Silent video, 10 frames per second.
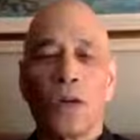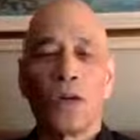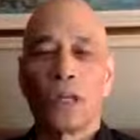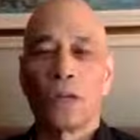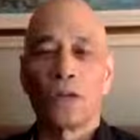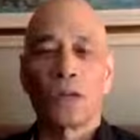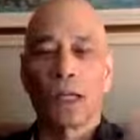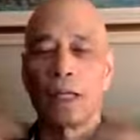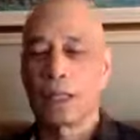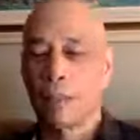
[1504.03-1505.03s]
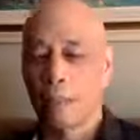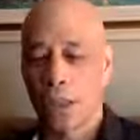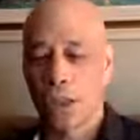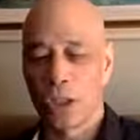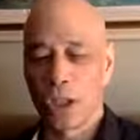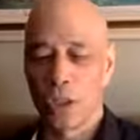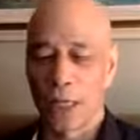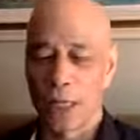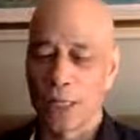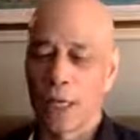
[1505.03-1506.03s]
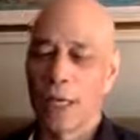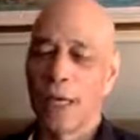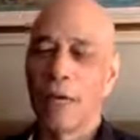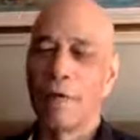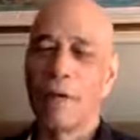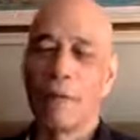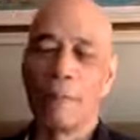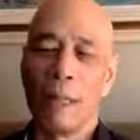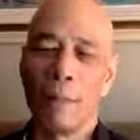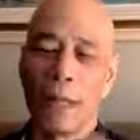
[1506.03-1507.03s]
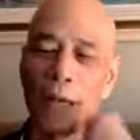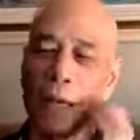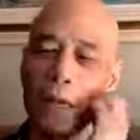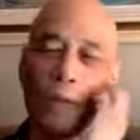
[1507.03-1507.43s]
all, on the other side. As I mentioned to you guys, I've had I had